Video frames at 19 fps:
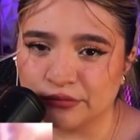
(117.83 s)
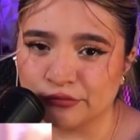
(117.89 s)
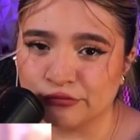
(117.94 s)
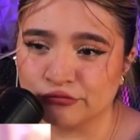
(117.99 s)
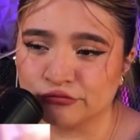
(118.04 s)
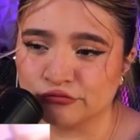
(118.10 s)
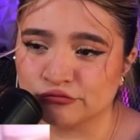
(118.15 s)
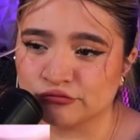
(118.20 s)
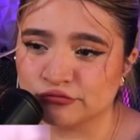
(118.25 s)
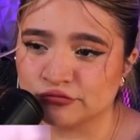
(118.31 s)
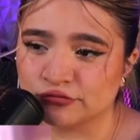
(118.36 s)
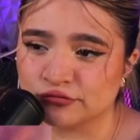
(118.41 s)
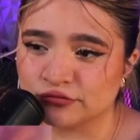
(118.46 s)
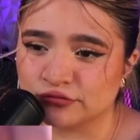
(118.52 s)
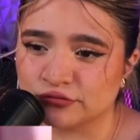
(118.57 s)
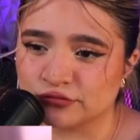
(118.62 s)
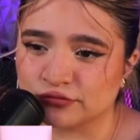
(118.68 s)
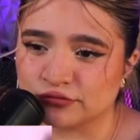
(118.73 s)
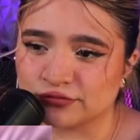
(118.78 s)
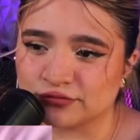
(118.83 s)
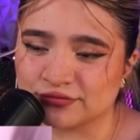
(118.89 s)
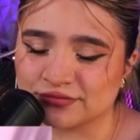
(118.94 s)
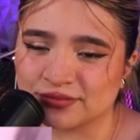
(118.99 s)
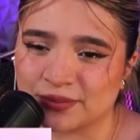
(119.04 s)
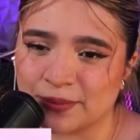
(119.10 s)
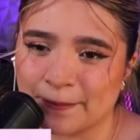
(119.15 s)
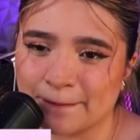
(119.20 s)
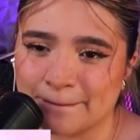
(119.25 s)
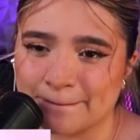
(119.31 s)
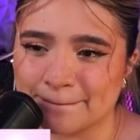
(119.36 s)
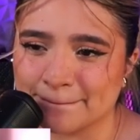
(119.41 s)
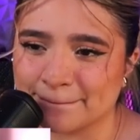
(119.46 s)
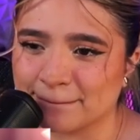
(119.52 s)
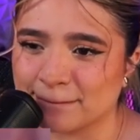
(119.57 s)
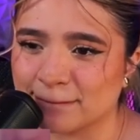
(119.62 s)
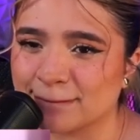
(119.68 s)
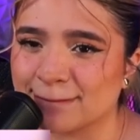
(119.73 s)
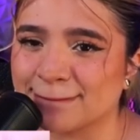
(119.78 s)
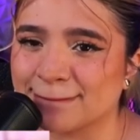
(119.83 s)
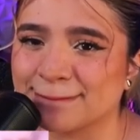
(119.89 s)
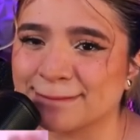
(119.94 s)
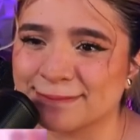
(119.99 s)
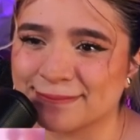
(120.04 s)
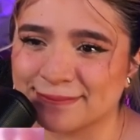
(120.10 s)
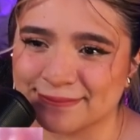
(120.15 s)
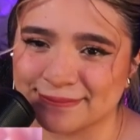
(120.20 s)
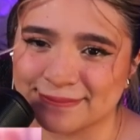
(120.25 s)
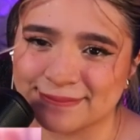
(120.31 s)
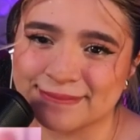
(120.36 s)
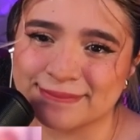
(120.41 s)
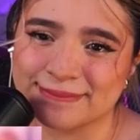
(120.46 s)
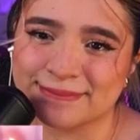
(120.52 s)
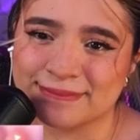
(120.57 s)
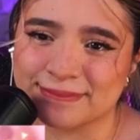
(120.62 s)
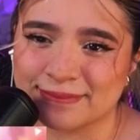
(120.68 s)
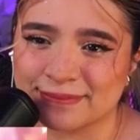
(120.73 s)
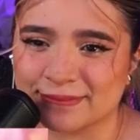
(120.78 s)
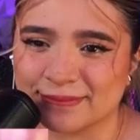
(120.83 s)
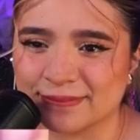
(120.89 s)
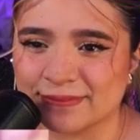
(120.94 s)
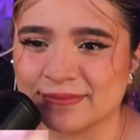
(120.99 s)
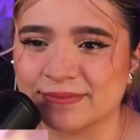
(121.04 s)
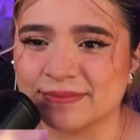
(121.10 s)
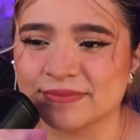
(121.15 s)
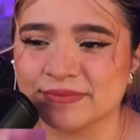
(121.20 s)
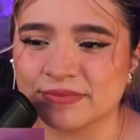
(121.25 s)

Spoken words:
[no speech]